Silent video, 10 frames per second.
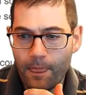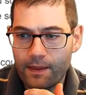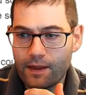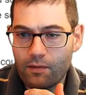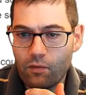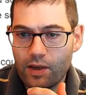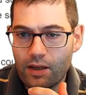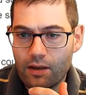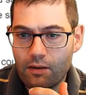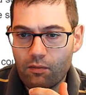then
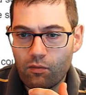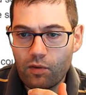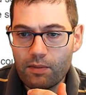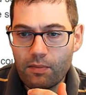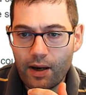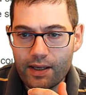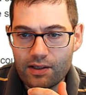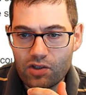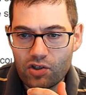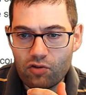we might
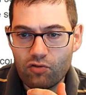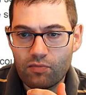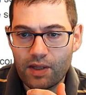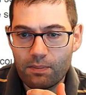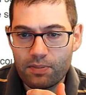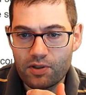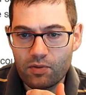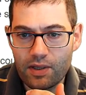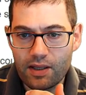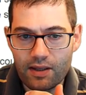assume that
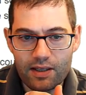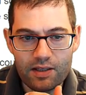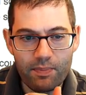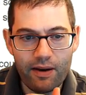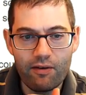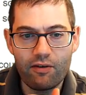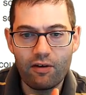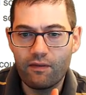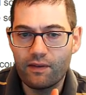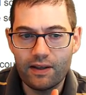between this
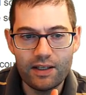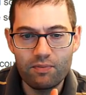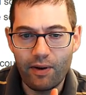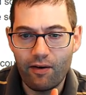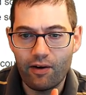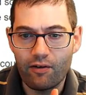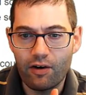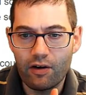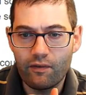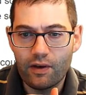paragraph and this
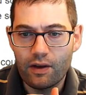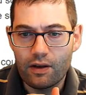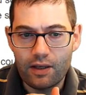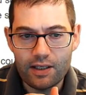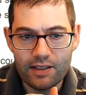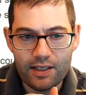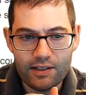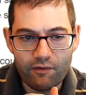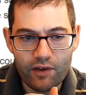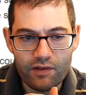paragraph, it says,
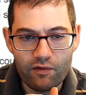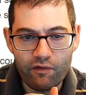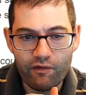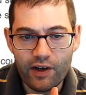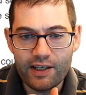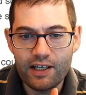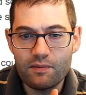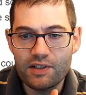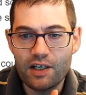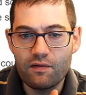first of all, finding
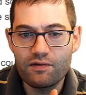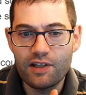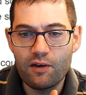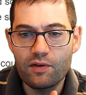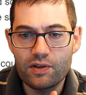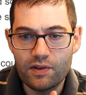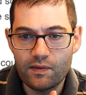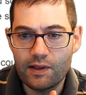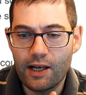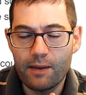themselves the owners of the
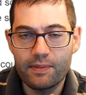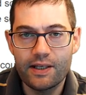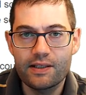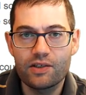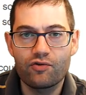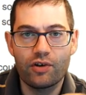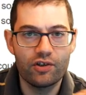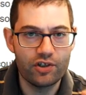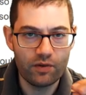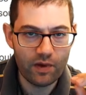dilapidated structure.
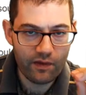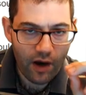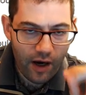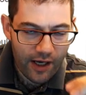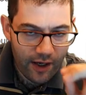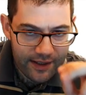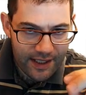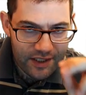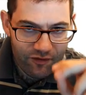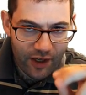So we've
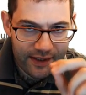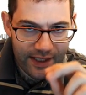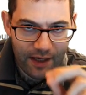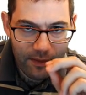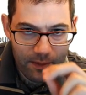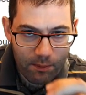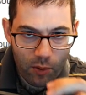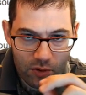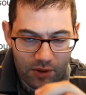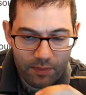identified that
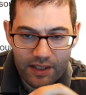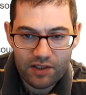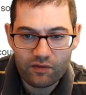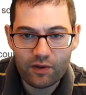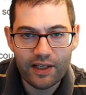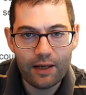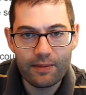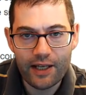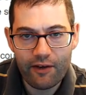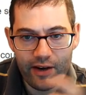important piece of
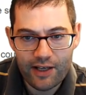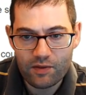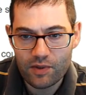vocabulary as